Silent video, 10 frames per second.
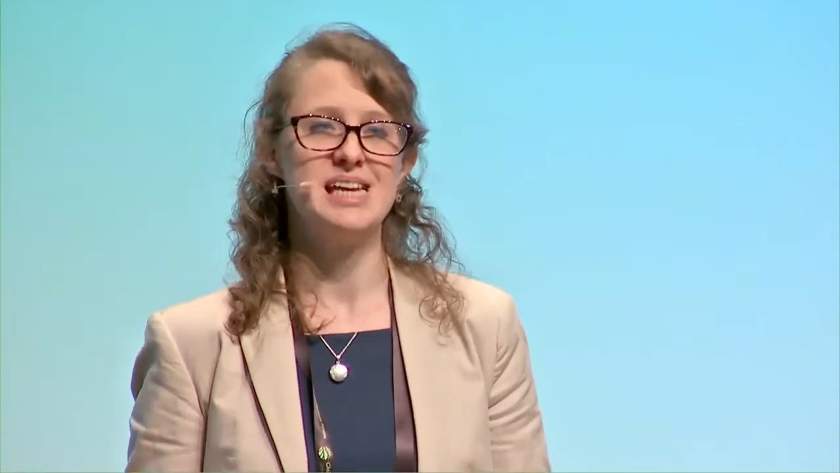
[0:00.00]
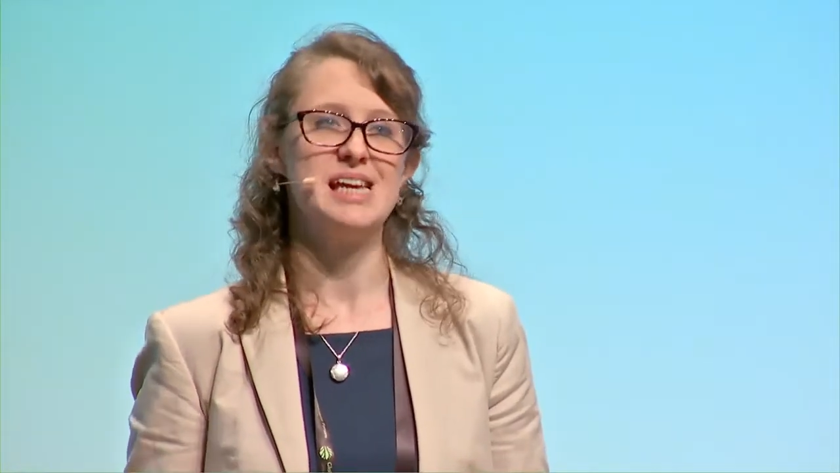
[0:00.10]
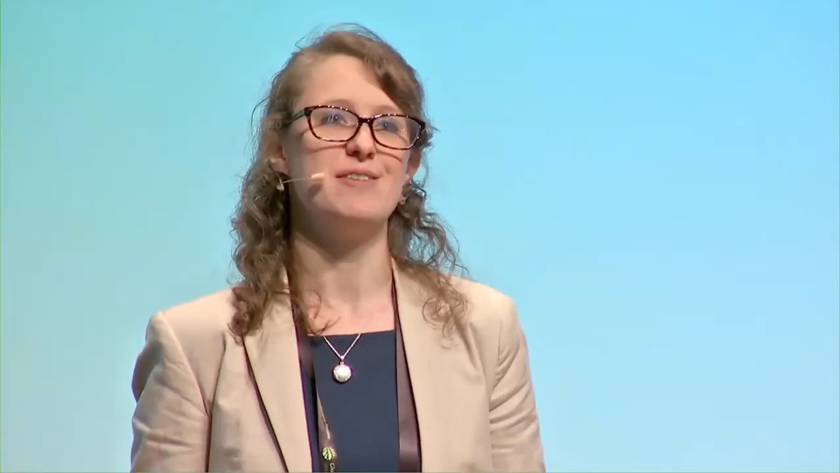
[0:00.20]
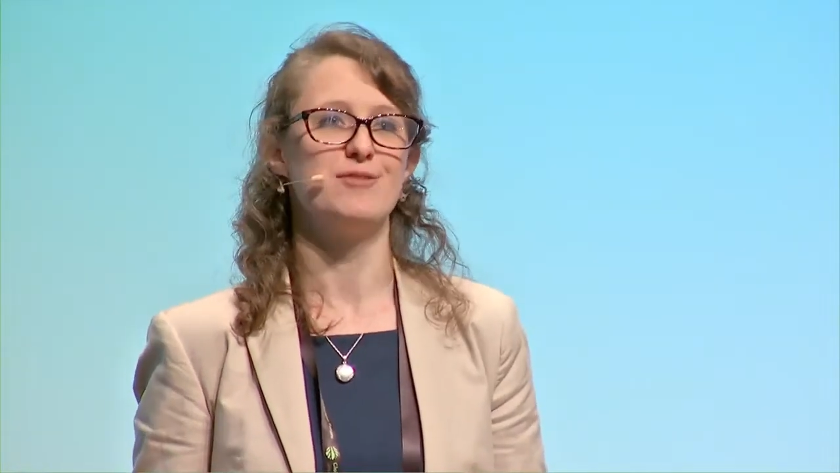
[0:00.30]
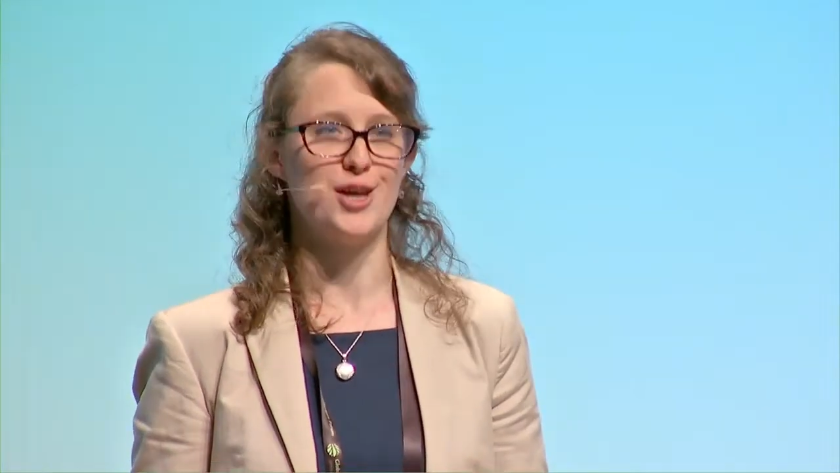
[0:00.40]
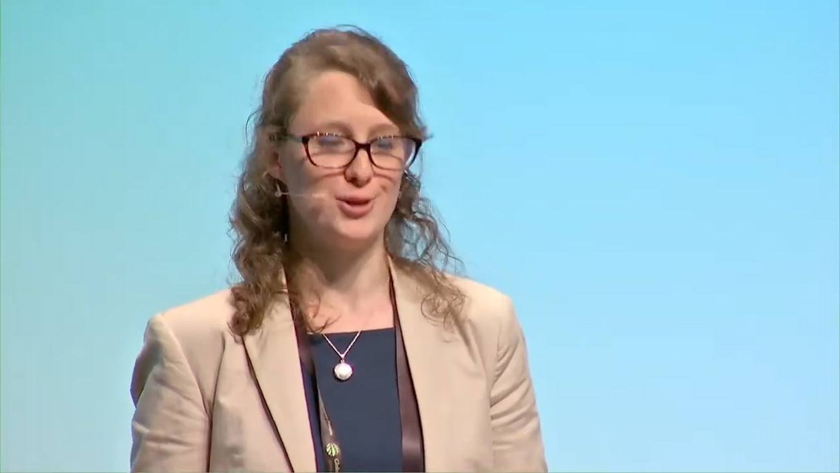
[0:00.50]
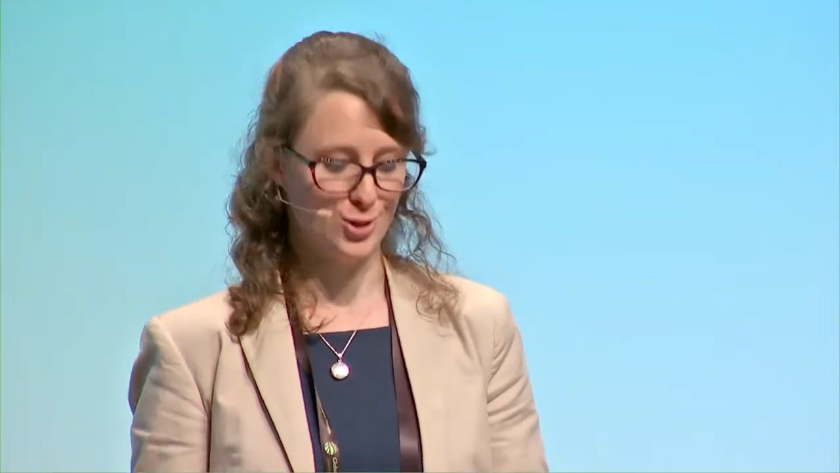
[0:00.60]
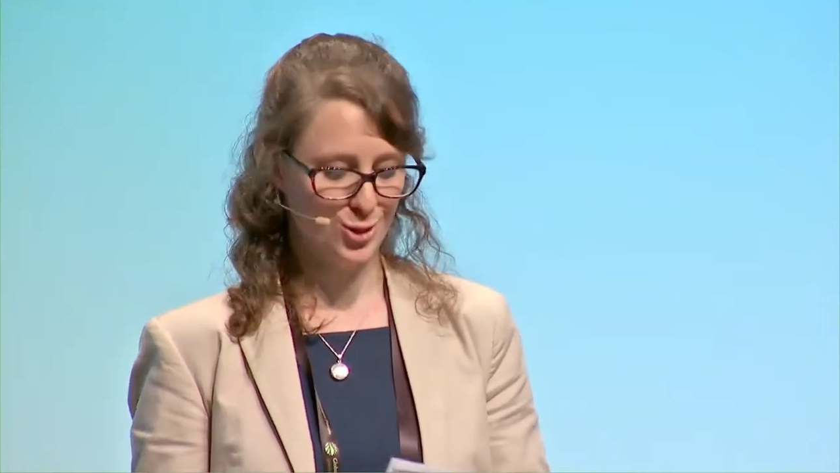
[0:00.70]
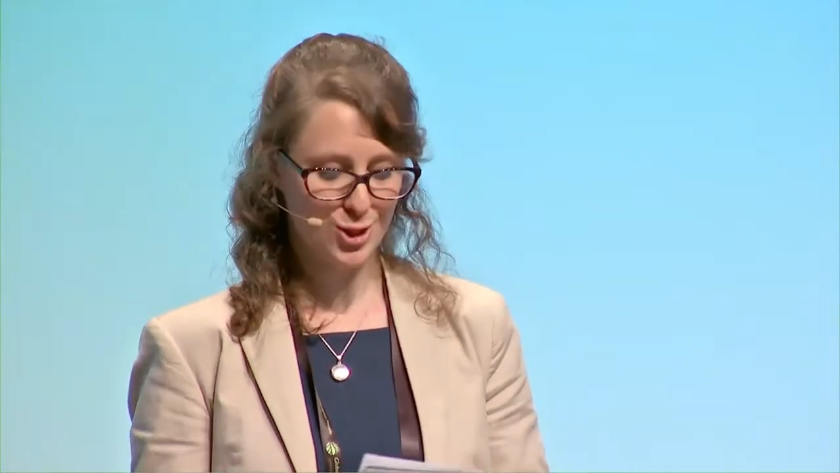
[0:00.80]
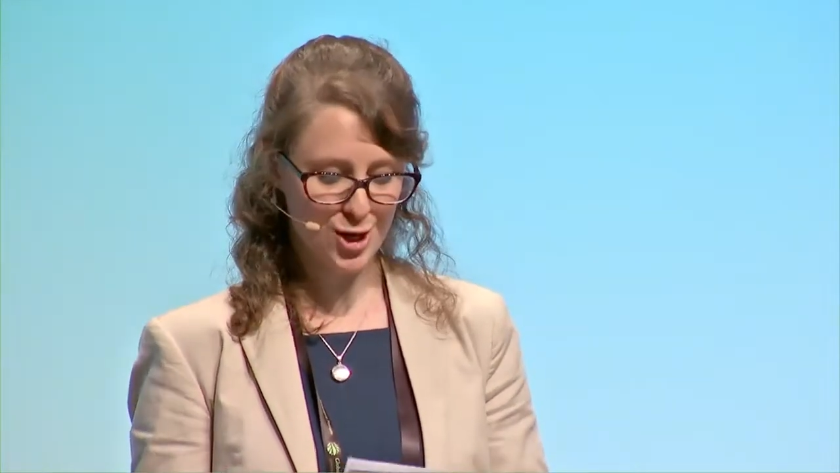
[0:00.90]
even those
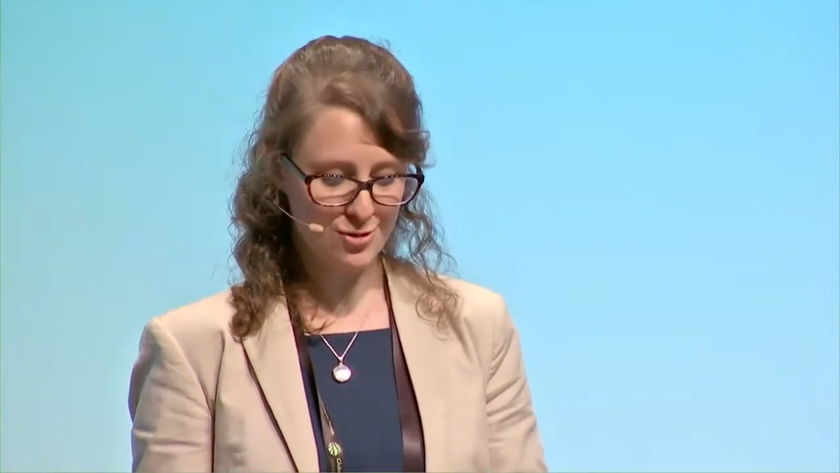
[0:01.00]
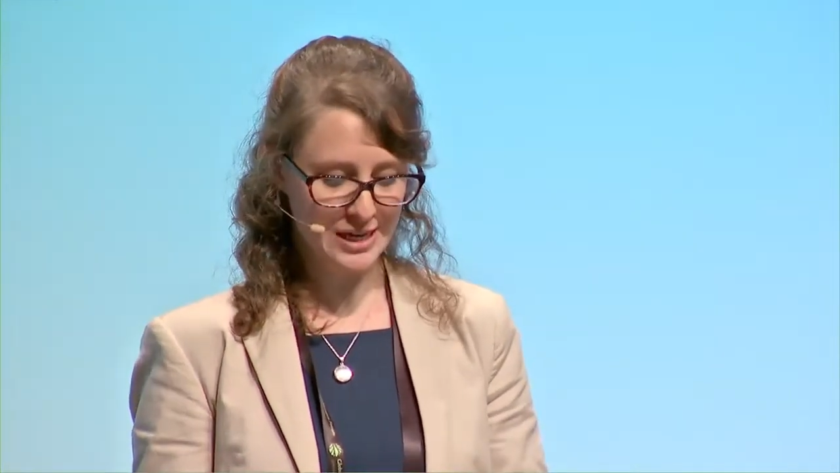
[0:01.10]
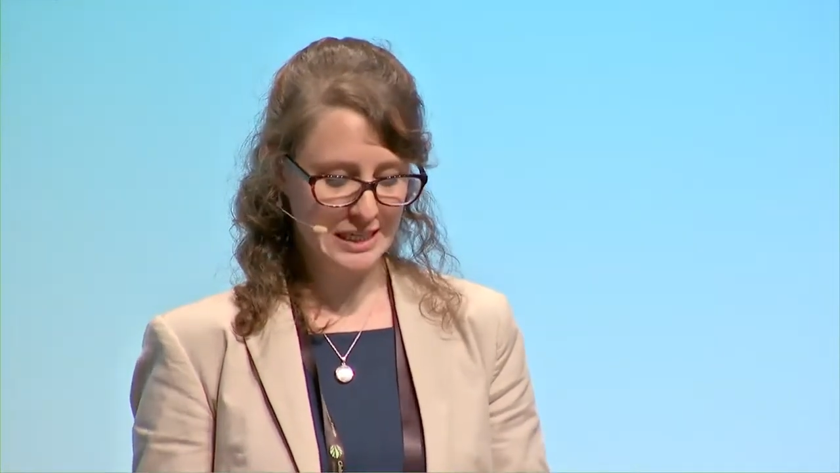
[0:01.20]
who do,